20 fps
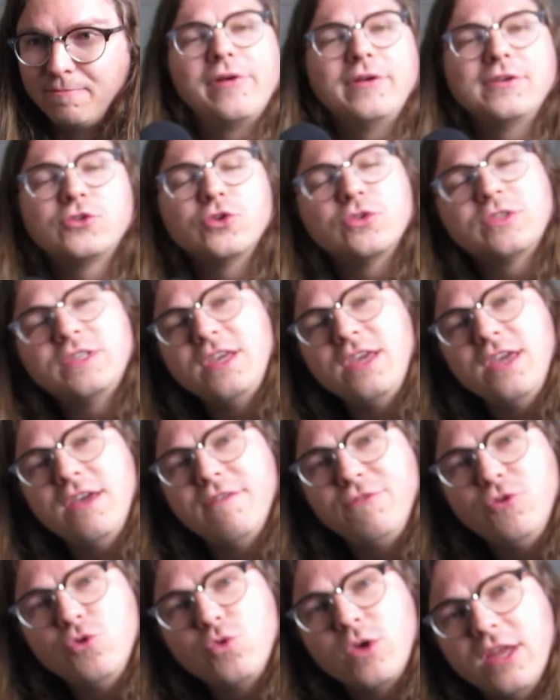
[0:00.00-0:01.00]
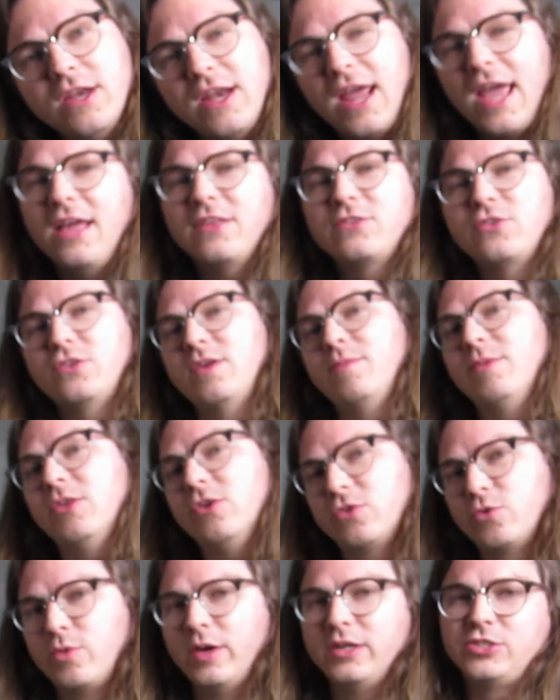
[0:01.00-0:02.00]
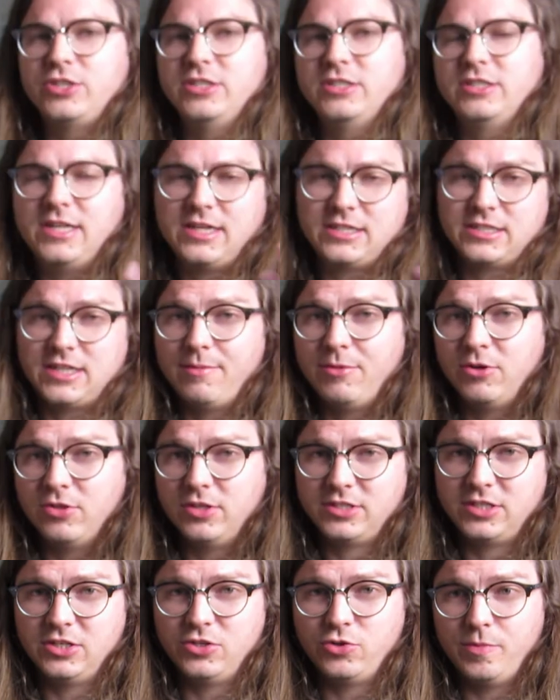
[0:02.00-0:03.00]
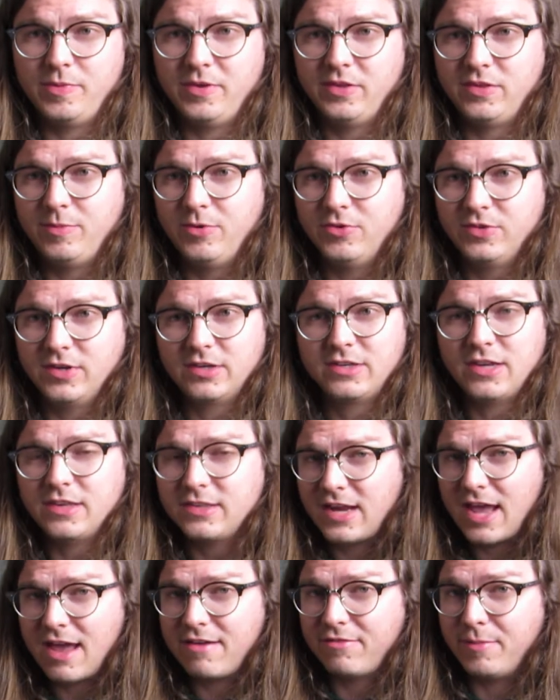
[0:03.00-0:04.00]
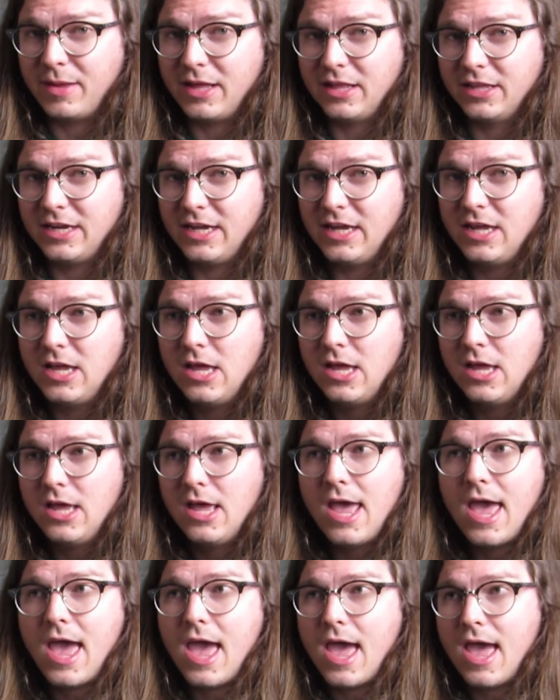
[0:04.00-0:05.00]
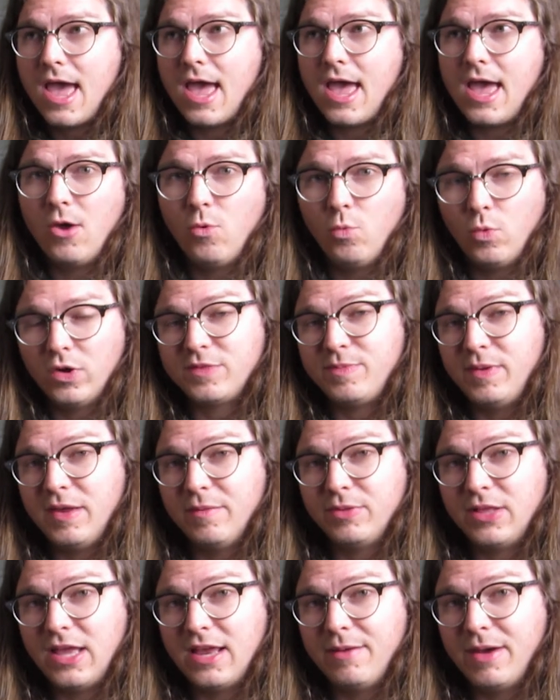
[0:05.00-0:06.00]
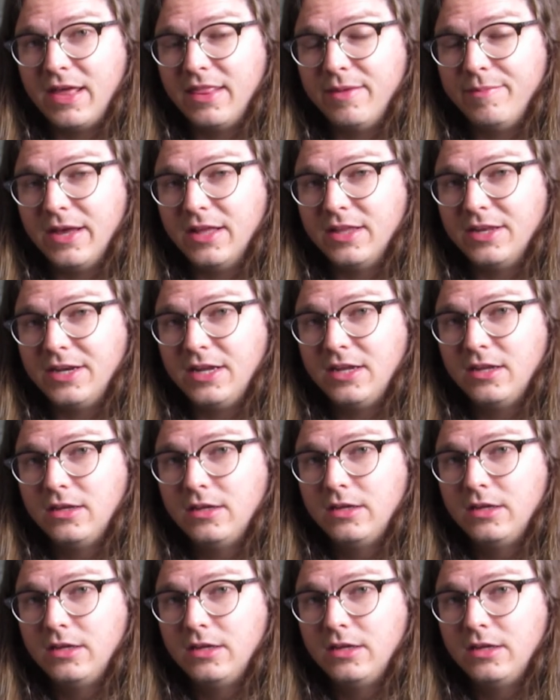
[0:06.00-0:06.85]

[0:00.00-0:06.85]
So see if you can answer some of those questions next time you're listening to a piece of music. Does it have a melody? What's being played by the melody?